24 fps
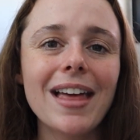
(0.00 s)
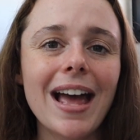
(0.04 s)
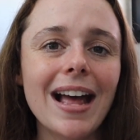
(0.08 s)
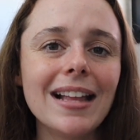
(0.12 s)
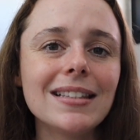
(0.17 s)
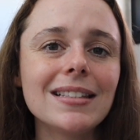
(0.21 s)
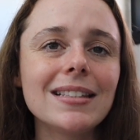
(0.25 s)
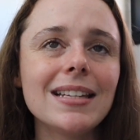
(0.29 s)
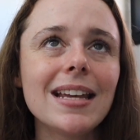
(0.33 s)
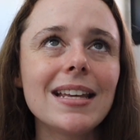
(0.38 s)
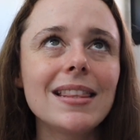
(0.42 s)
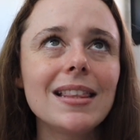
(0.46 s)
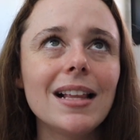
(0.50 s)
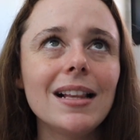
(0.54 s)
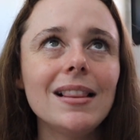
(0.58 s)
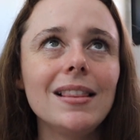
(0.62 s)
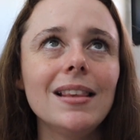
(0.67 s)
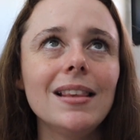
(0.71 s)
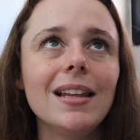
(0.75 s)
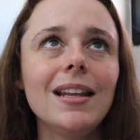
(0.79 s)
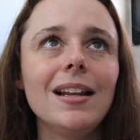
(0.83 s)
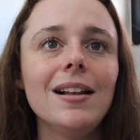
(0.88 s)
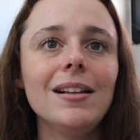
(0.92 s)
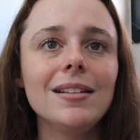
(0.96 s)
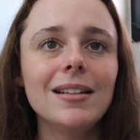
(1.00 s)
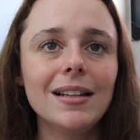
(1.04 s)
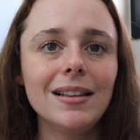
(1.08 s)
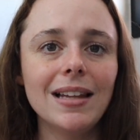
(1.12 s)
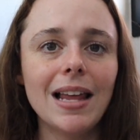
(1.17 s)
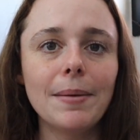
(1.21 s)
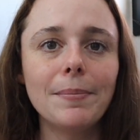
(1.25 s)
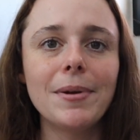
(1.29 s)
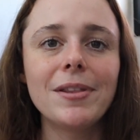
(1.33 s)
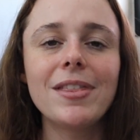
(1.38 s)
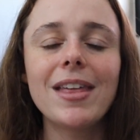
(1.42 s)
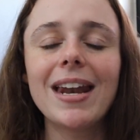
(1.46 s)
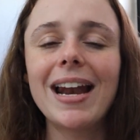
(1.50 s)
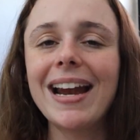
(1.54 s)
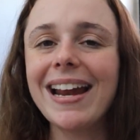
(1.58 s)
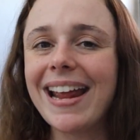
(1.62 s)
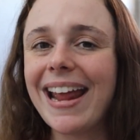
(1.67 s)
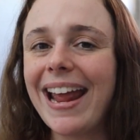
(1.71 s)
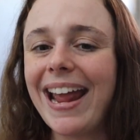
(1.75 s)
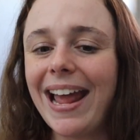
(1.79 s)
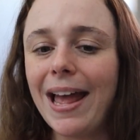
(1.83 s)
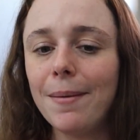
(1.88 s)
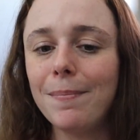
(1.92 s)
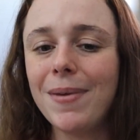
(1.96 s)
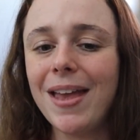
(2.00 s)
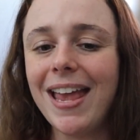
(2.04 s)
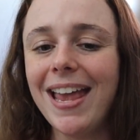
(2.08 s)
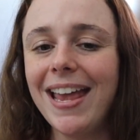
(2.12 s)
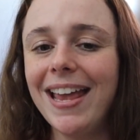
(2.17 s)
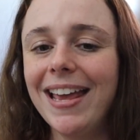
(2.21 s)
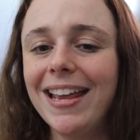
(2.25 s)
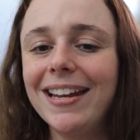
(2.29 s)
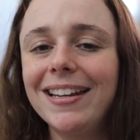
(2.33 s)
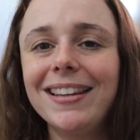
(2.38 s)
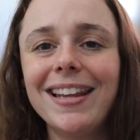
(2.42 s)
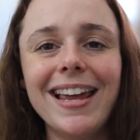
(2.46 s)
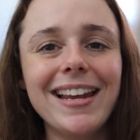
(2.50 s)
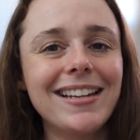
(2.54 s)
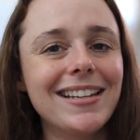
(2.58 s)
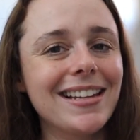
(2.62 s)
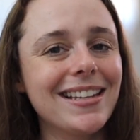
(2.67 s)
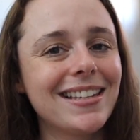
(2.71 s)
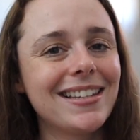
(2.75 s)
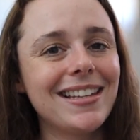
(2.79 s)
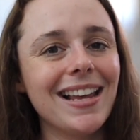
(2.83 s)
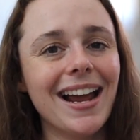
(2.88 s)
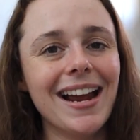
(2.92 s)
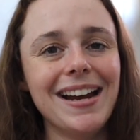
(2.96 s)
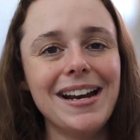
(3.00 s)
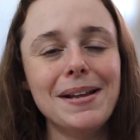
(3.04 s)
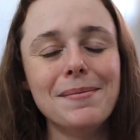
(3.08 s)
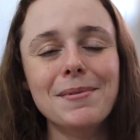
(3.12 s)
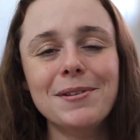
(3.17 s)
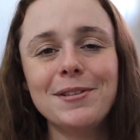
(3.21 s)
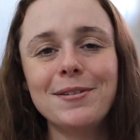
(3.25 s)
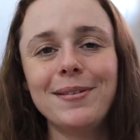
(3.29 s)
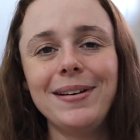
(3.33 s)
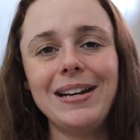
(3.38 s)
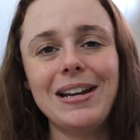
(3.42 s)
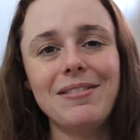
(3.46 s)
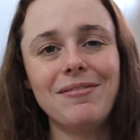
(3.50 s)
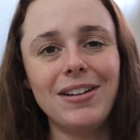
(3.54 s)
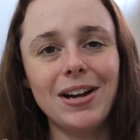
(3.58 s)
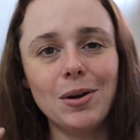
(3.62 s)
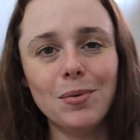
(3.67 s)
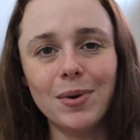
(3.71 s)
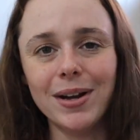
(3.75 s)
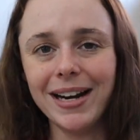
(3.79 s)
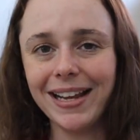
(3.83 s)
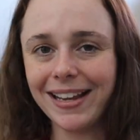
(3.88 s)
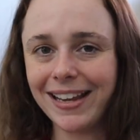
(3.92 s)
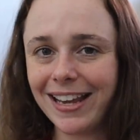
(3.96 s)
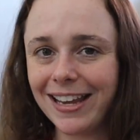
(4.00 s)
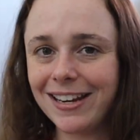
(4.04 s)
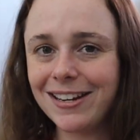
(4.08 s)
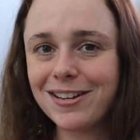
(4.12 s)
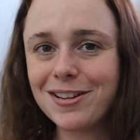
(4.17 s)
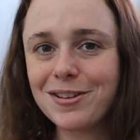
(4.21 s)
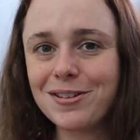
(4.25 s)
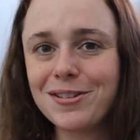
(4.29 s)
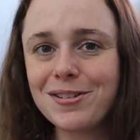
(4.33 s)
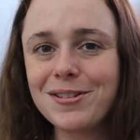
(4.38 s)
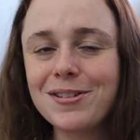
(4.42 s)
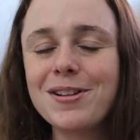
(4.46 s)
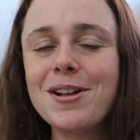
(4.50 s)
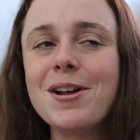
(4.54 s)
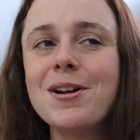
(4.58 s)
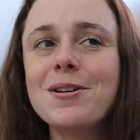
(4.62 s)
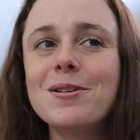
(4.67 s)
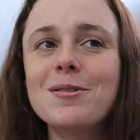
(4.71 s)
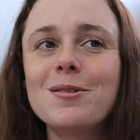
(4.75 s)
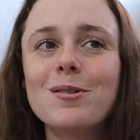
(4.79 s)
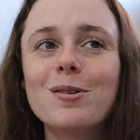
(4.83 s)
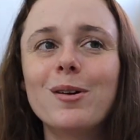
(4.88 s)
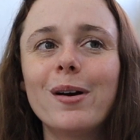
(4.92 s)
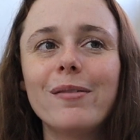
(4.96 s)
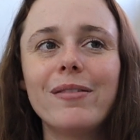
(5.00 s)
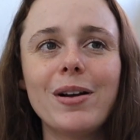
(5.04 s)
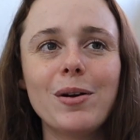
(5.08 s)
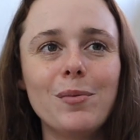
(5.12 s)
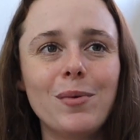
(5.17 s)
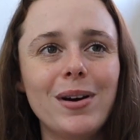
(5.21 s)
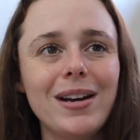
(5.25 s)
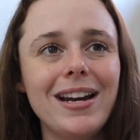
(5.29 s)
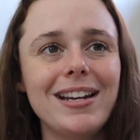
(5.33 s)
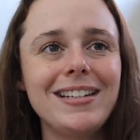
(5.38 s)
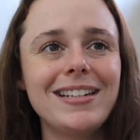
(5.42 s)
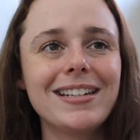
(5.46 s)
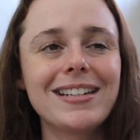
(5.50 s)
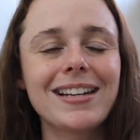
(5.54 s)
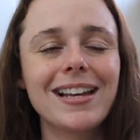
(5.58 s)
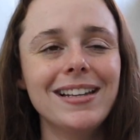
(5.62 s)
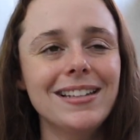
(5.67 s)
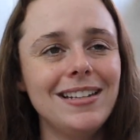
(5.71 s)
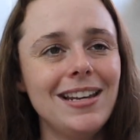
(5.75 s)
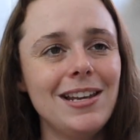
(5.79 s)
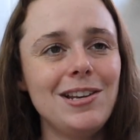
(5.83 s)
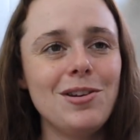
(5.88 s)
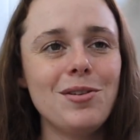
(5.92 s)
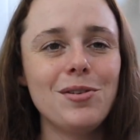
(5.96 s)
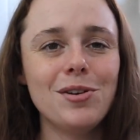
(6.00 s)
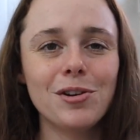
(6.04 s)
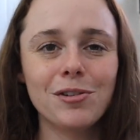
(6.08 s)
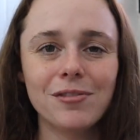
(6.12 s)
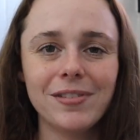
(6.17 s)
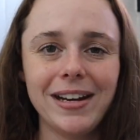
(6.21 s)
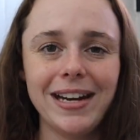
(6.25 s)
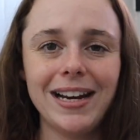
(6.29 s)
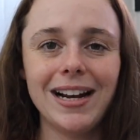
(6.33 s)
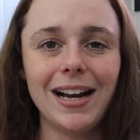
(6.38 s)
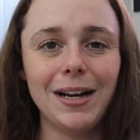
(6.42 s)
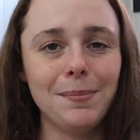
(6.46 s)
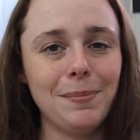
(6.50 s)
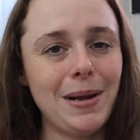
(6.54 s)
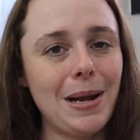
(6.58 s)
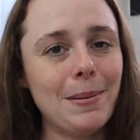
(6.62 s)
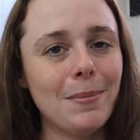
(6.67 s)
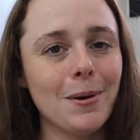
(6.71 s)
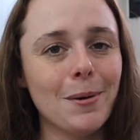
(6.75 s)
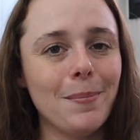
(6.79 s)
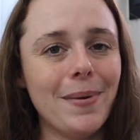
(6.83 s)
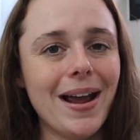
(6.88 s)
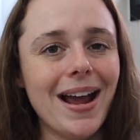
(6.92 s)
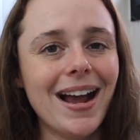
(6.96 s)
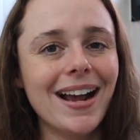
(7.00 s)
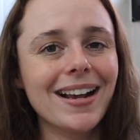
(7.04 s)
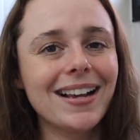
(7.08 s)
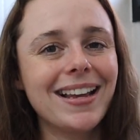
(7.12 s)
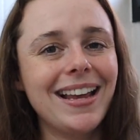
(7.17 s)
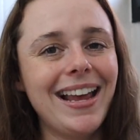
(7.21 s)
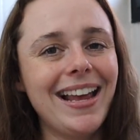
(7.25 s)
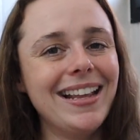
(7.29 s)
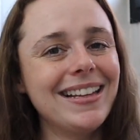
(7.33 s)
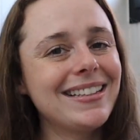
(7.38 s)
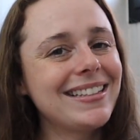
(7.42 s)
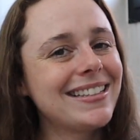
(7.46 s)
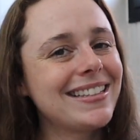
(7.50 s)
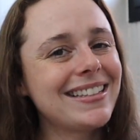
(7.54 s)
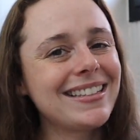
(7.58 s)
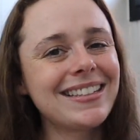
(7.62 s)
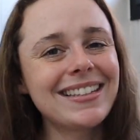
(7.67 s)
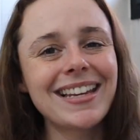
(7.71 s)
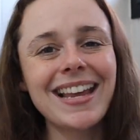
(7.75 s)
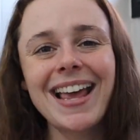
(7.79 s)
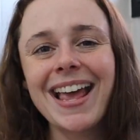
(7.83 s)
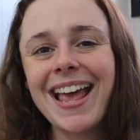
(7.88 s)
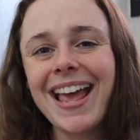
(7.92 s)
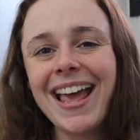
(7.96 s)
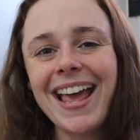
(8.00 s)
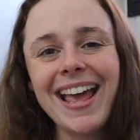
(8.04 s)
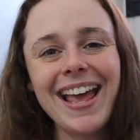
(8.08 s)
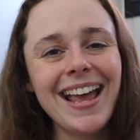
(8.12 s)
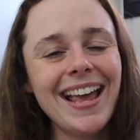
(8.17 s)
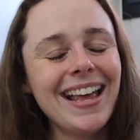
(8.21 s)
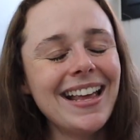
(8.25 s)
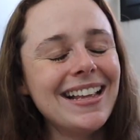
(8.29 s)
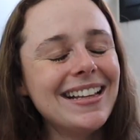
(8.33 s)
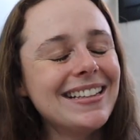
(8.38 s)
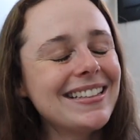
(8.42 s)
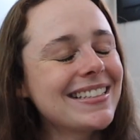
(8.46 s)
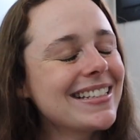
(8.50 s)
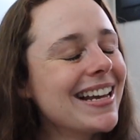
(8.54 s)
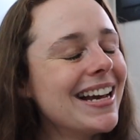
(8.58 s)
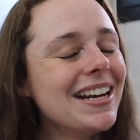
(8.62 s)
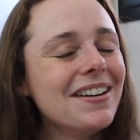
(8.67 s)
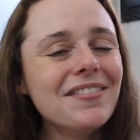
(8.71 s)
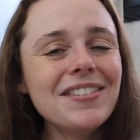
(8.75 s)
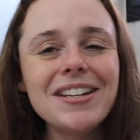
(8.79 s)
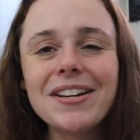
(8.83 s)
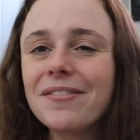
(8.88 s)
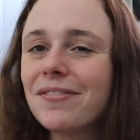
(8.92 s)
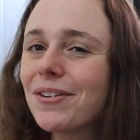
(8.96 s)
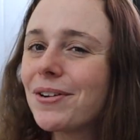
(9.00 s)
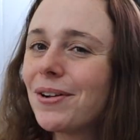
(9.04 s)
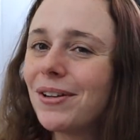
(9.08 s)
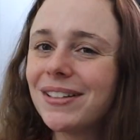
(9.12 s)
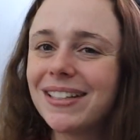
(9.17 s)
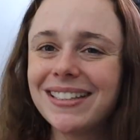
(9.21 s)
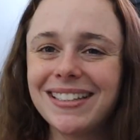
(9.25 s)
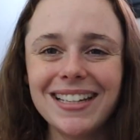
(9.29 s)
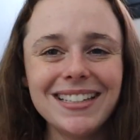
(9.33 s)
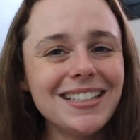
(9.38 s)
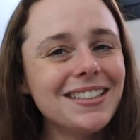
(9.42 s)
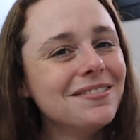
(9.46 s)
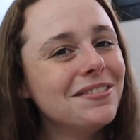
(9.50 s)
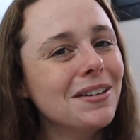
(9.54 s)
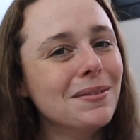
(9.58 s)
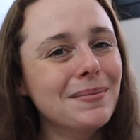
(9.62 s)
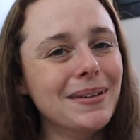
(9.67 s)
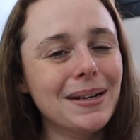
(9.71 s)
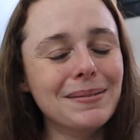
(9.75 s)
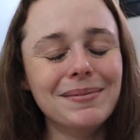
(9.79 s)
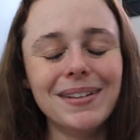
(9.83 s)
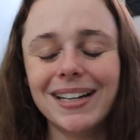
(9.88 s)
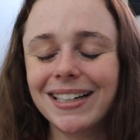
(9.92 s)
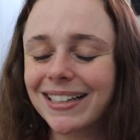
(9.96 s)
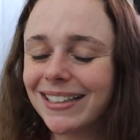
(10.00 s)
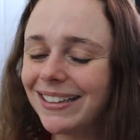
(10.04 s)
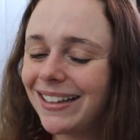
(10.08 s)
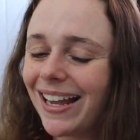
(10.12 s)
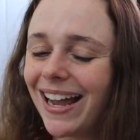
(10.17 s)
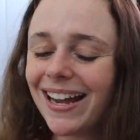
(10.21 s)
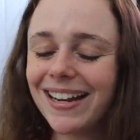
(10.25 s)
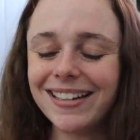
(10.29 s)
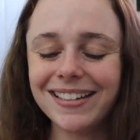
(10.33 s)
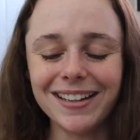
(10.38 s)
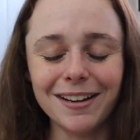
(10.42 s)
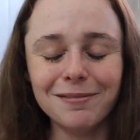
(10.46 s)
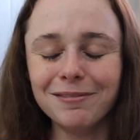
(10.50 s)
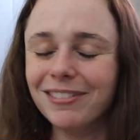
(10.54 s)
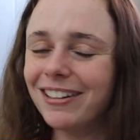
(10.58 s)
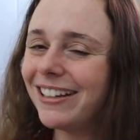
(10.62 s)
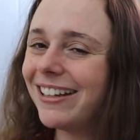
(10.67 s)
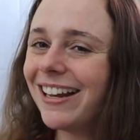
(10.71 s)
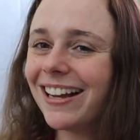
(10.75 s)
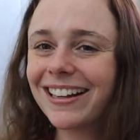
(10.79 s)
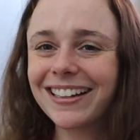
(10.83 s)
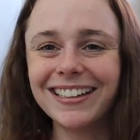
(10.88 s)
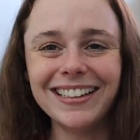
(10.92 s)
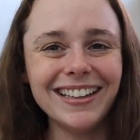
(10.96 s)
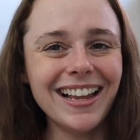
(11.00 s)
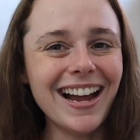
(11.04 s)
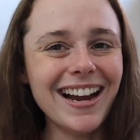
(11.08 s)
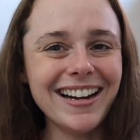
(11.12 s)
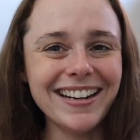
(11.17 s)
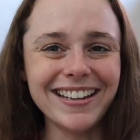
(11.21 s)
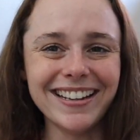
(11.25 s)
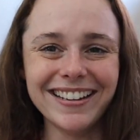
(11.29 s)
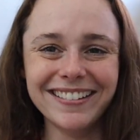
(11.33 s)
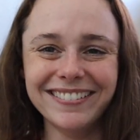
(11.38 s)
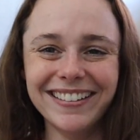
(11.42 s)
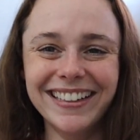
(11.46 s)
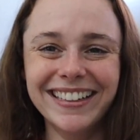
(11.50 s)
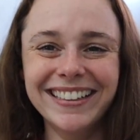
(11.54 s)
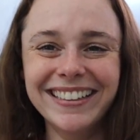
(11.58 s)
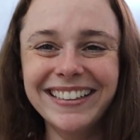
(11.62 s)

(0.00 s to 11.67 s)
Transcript: that's like the little dilemma that I am in, like deciding between if I want a Kindle or if I want to just continue to read on paperback. It's kind of a difficult decision for me, I'm not gonna lie to you. I'm really not gonna lie to you.